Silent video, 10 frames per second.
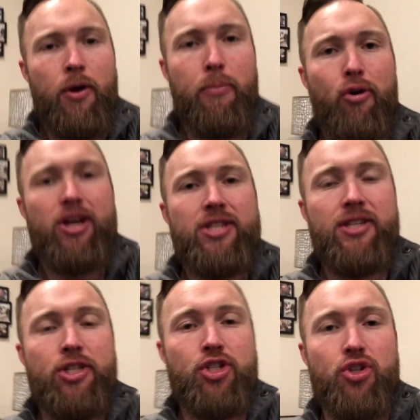they're
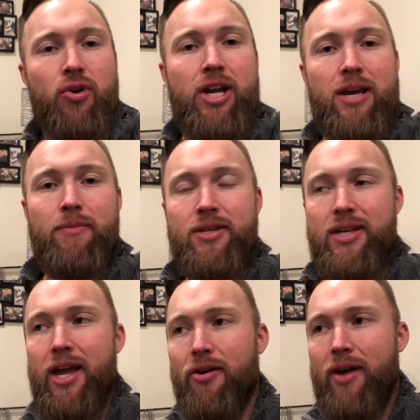preached this dream, this
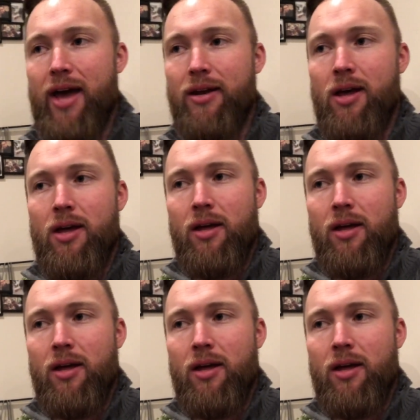internet